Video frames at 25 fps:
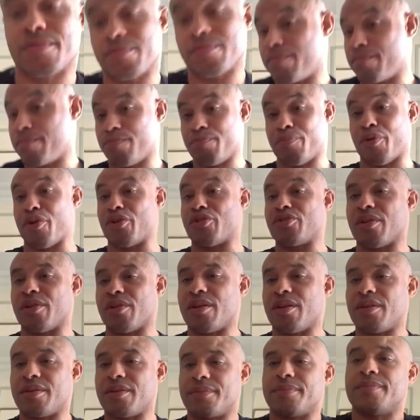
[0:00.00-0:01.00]
Yeah.
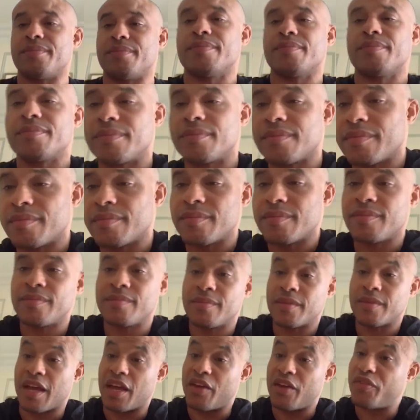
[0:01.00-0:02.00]
Yeah.
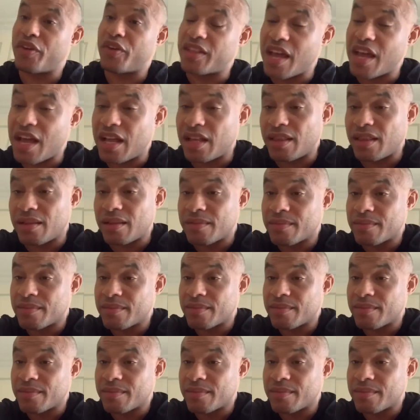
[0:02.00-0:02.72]
I guess if we'll he find out.